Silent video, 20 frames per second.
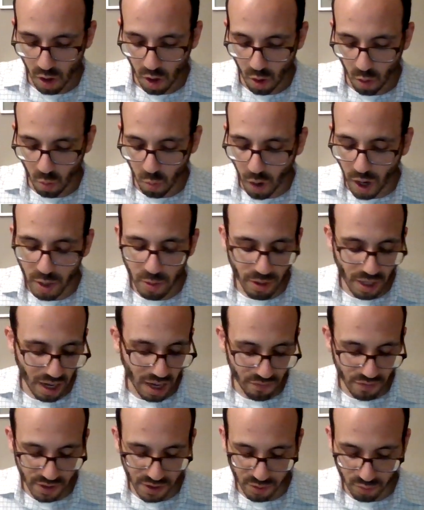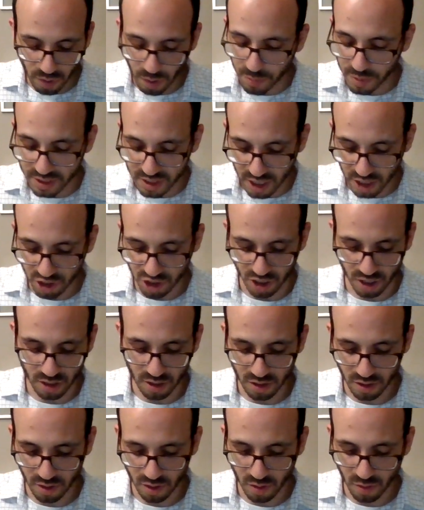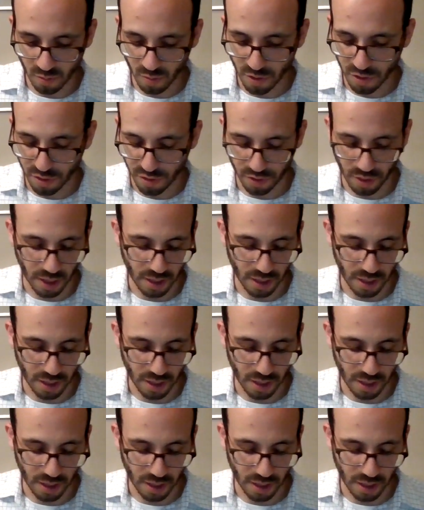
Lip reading: why do we have this repetition with,